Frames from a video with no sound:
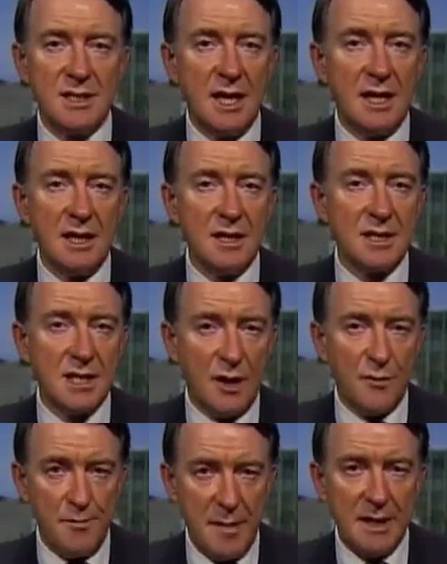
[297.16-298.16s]
taking the
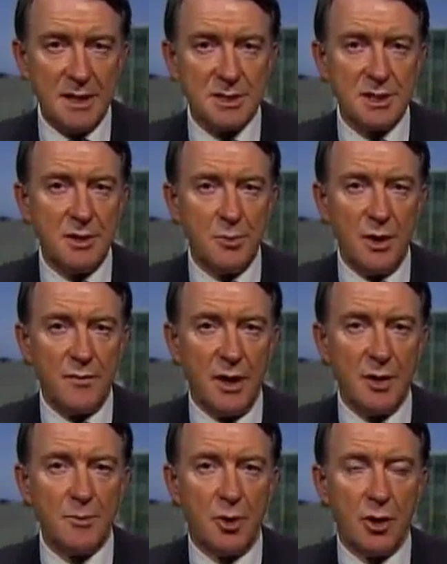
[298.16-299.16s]
tough medicine, and we've
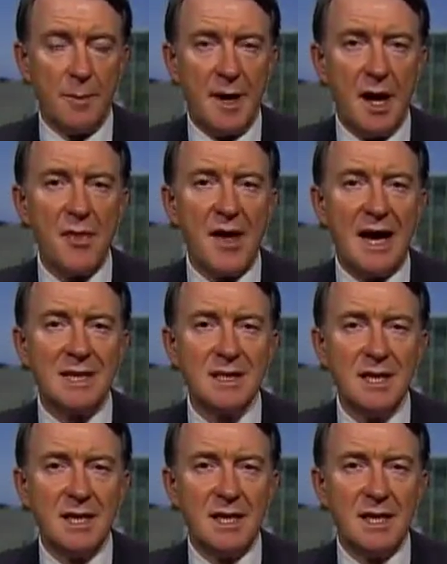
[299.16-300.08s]
heard more about that